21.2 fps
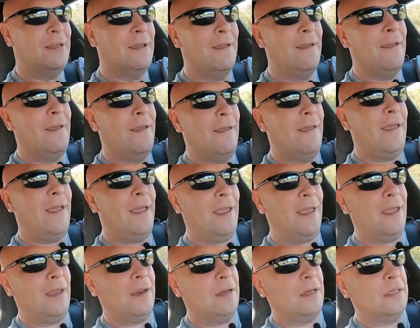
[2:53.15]

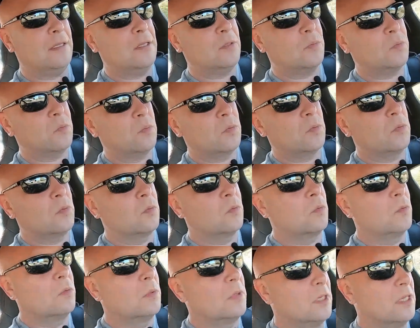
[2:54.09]
and it's
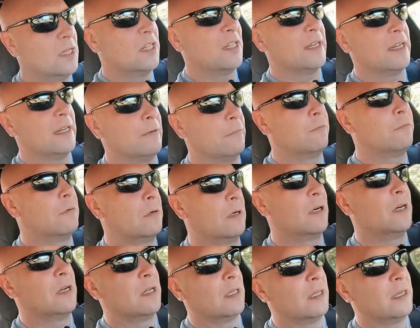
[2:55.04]
really,
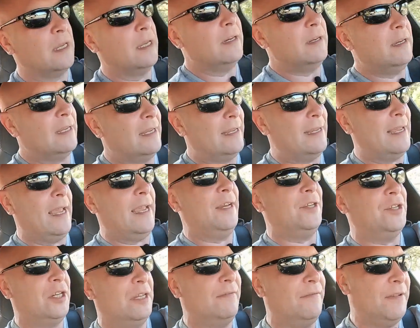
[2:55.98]
really an
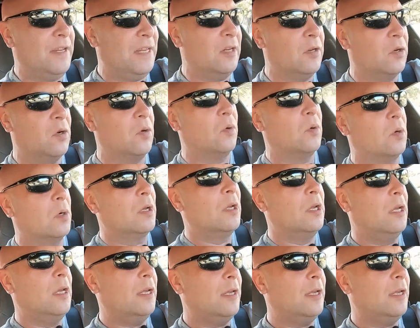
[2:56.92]
engaging vehicle.